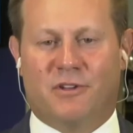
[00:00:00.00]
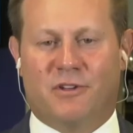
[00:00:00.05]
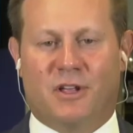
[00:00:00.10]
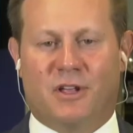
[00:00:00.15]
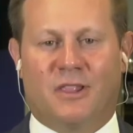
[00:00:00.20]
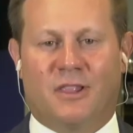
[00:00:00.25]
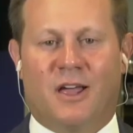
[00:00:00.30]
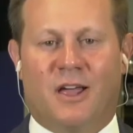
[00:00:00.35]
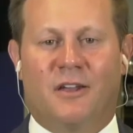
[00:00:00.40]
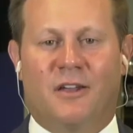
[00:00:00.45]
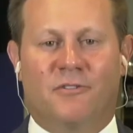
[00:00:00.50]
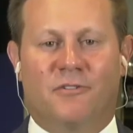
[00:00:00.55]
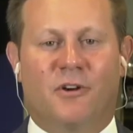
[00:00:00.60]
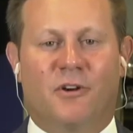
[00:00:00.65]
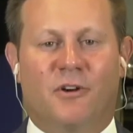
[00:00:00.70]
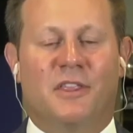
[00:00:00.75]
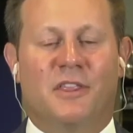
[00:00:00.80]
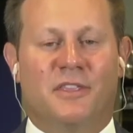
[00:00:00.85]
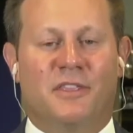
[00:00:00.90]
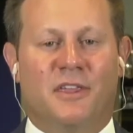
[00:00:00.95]
a lot of
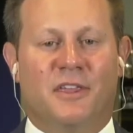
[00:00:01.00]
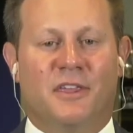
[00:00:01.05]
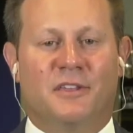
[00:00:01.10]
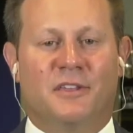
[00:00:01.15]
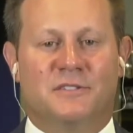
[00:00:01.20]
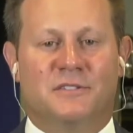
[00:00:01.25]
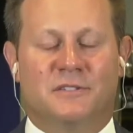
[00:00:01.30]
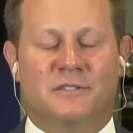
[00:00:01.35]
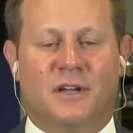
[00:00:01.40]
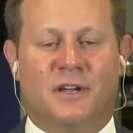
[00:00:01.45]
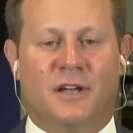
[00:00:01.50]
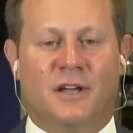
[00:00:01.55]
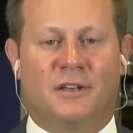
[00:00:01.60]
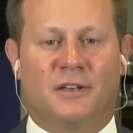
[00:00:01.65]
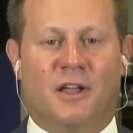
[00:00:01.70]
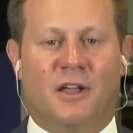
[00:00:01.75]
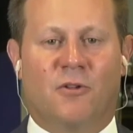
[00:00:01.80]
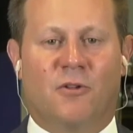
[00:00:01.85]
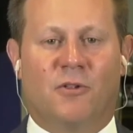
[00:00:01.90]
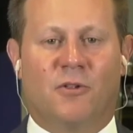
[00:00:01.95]
great things,
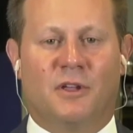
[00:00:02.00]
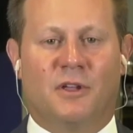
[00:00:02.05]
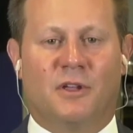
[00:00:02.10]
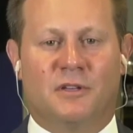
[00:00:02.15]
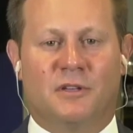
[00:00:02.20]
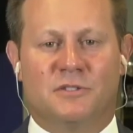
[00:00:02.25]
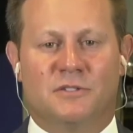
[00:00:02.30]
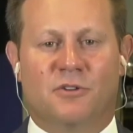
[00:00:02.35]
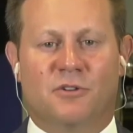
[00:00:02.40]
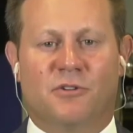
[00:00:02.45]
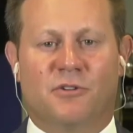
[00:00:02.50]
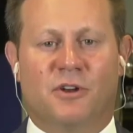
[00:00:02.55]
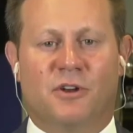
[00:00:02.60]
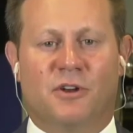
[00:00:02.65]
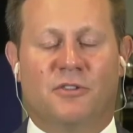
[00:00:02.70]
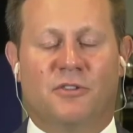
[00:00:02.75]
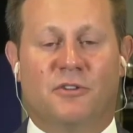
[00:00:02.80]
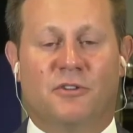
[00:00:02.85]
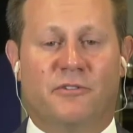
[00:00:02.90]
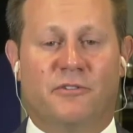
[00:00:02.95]
not only in his career
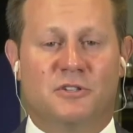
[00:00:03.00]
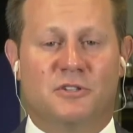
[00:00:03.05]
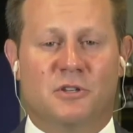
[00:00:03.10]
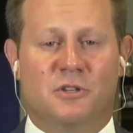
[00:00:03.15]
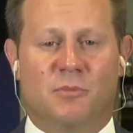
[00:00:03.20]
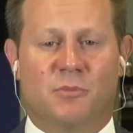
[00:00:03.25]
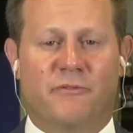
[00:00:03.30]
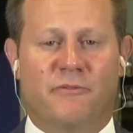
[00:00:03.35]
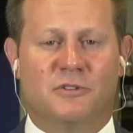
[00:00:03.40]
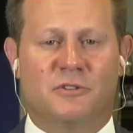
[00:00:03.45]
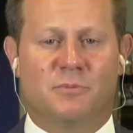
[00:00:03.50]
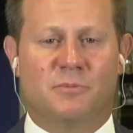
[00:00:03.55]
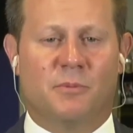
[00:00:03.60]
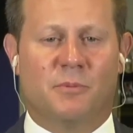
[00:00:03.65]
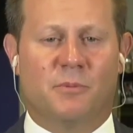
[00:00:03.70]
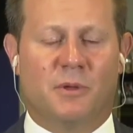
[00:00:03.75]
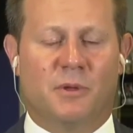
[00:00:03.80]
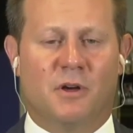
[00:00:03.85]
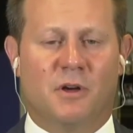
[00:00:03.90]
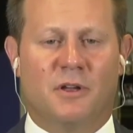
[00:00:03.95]
at the University of Memphis,
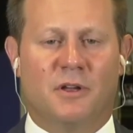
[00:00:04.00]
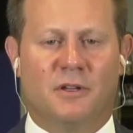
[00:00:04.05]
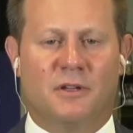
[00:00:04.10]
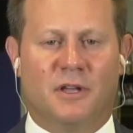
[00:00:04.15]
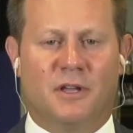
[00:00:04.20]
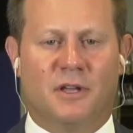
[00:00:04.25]
but beyond.